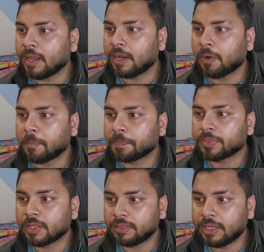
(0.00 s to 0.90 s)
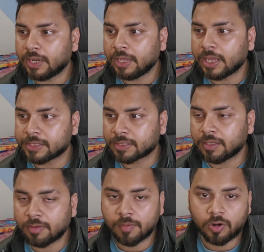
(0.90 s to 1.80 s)
now then I ask
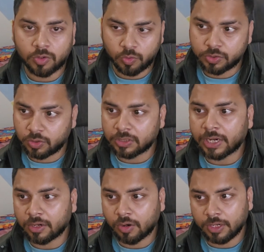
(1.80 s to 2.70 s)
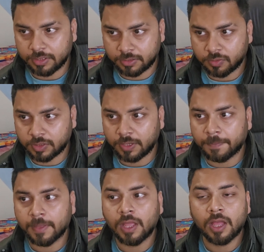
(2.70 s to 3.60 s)
them about who's your target audience. Okay,
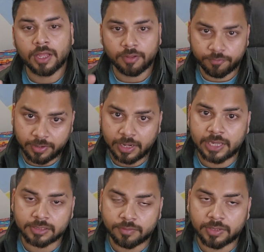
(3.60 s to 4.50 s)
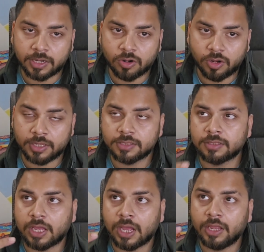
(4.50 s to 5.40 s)
when I ask them target
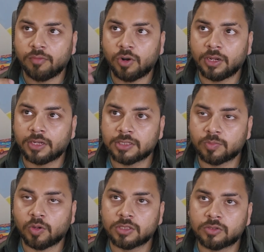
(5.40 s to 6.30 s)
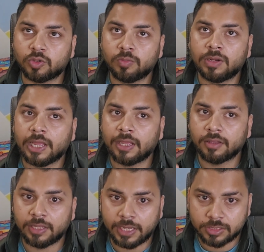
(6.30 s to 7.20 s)
audience, I want a response should be
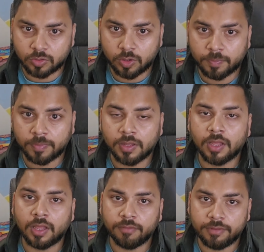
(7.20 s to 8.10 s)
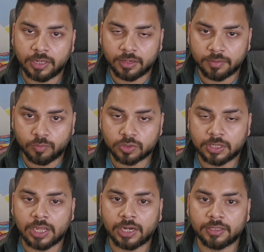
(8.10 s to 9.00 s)
like age group, where
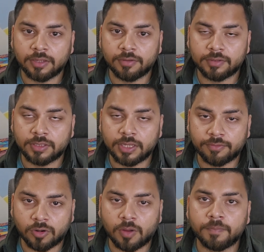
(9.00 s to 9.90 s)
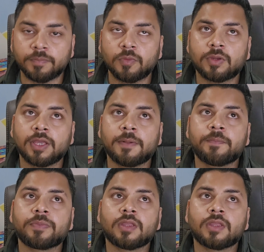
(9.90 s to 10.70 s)
mostly are they from. Okay,